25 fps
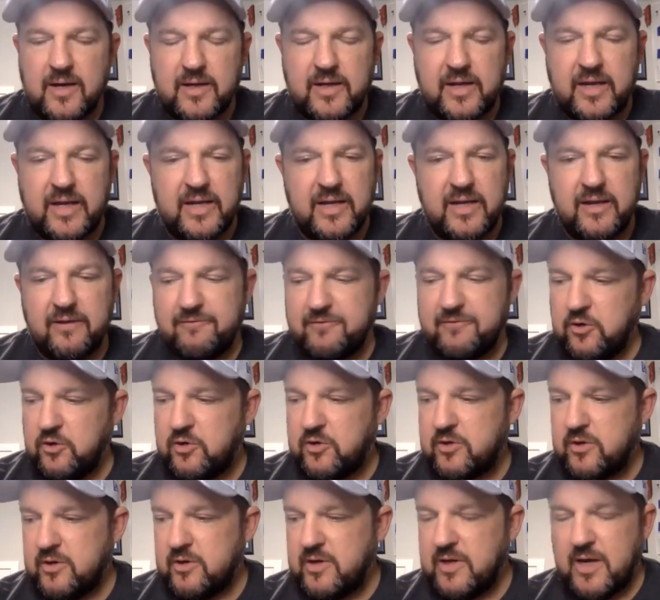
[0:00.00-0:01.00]
Kenny, if you
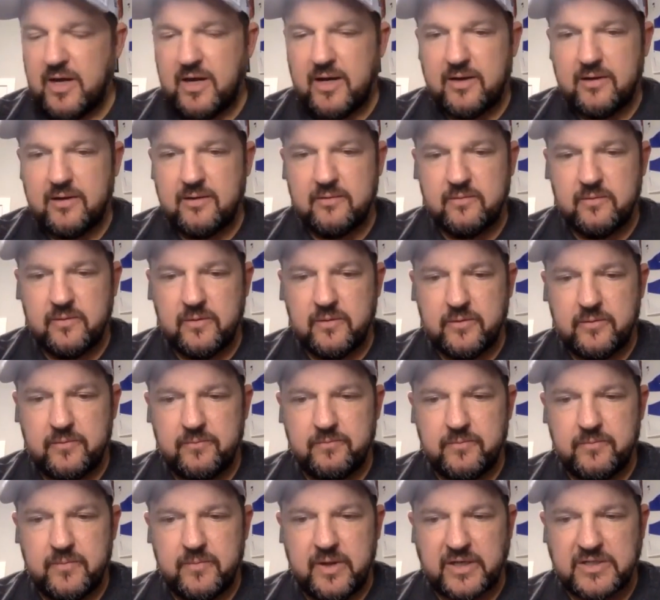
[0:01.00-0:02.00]
could
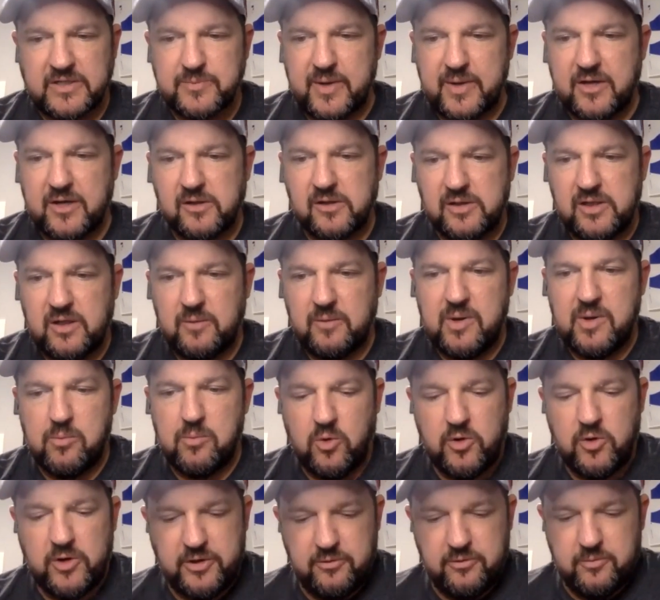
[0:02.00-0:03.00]
expound a little bit
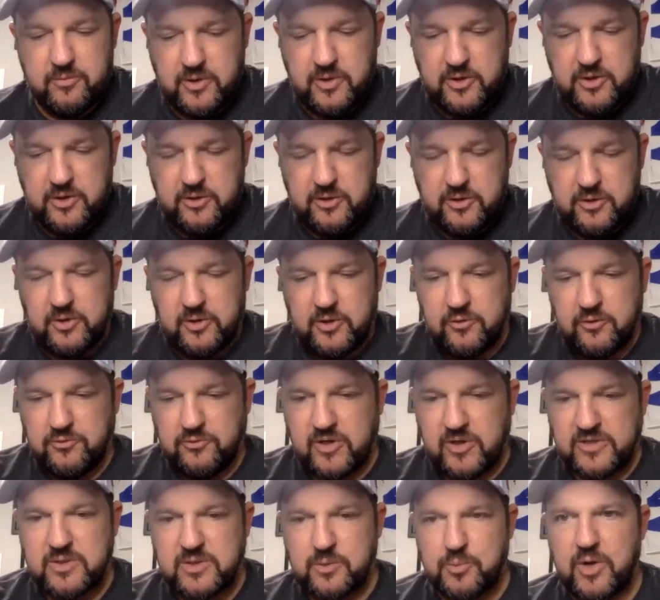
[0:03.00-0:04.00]
more. You
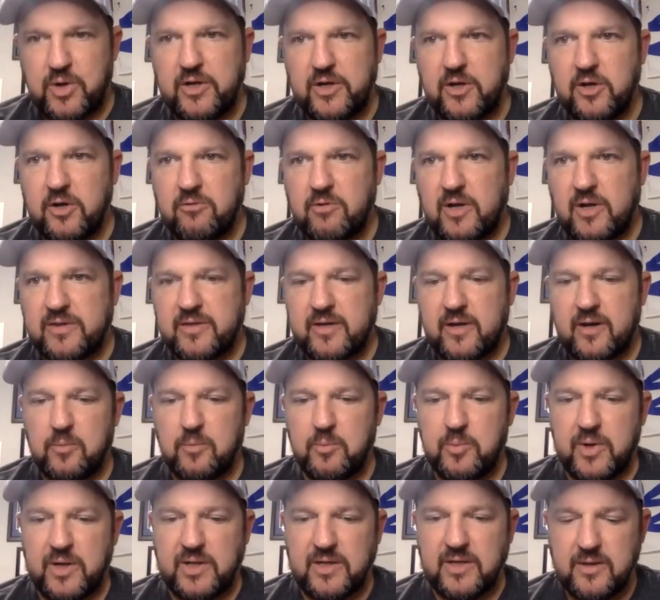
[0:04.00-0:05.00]
addressed it pretty good right there,
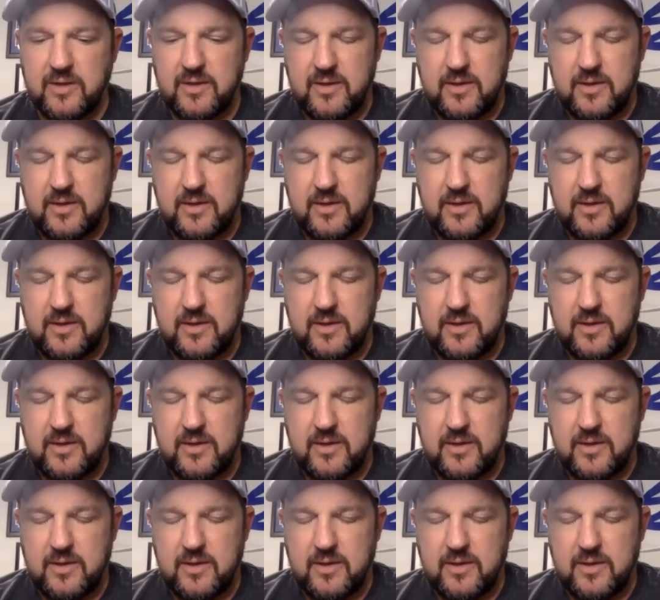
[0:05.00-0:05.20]
but